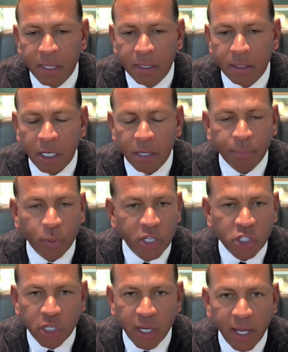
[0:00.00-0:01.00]
They
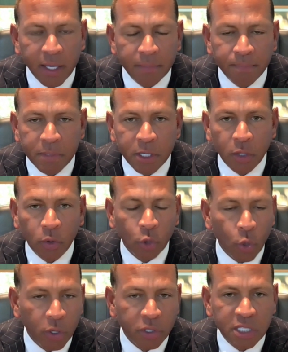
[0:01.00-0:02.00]
appreciate,
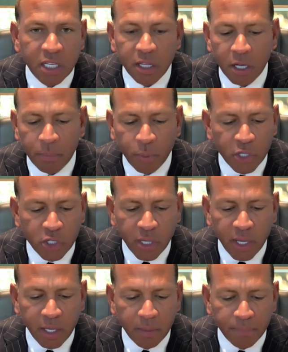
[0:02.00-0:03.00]
loyalty. They
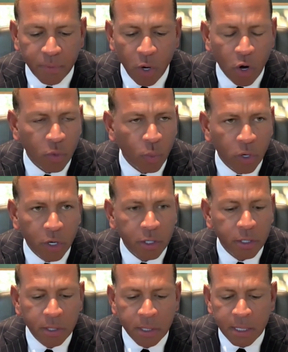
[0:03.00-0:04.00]
appreciate hard
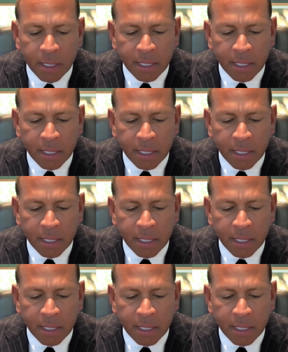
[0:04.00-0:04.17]
work.